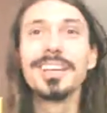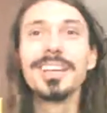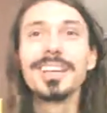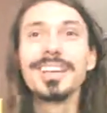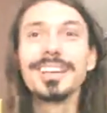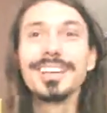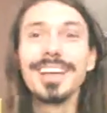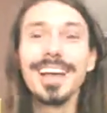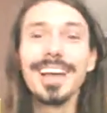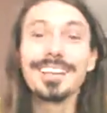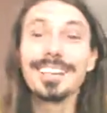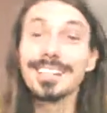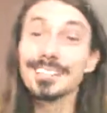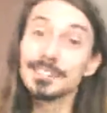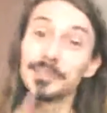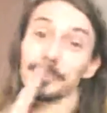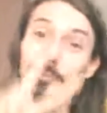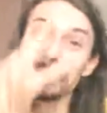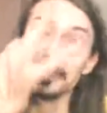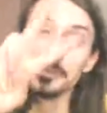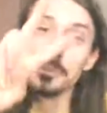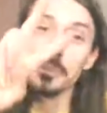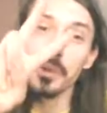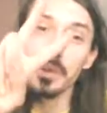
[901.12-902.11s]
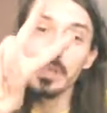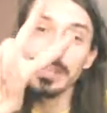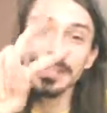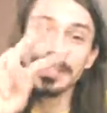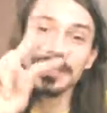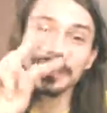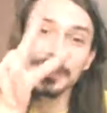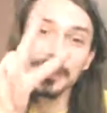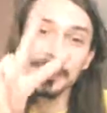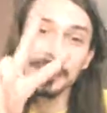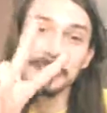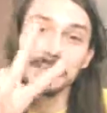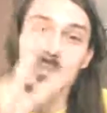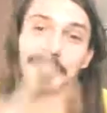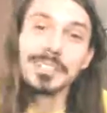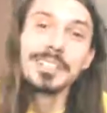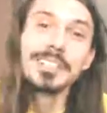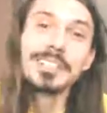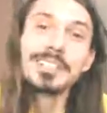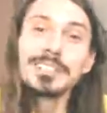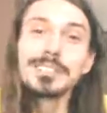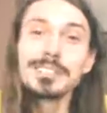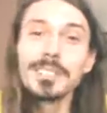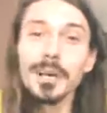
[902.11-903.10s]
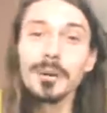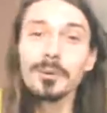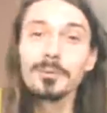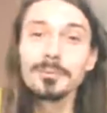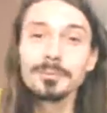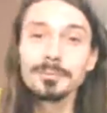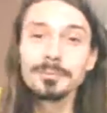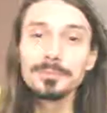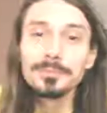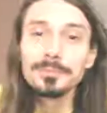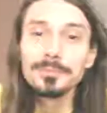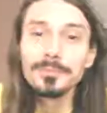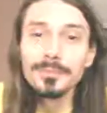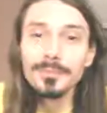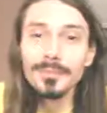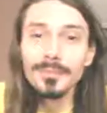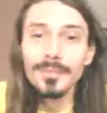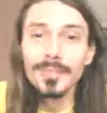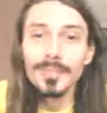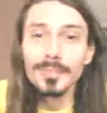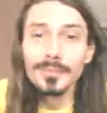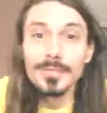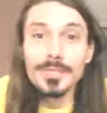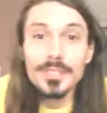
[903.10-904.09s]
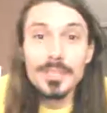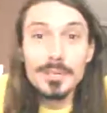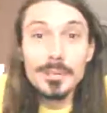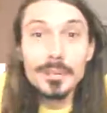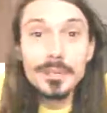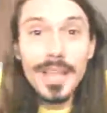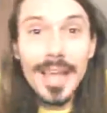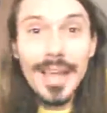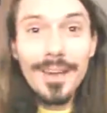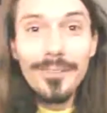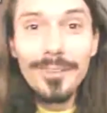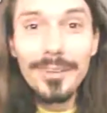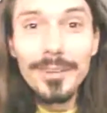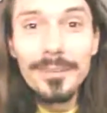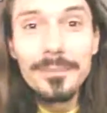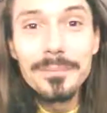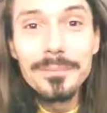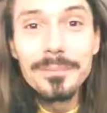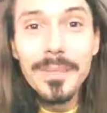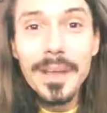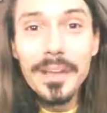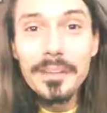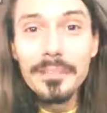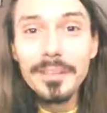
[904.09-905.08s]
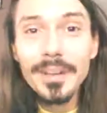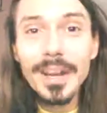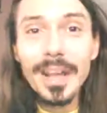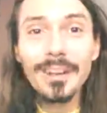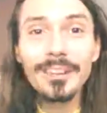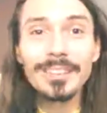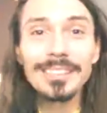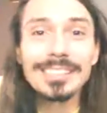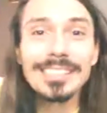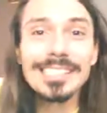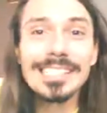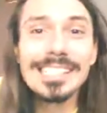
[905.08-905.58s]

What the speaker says: And that's number 22. So, see you in that one. Bye for now.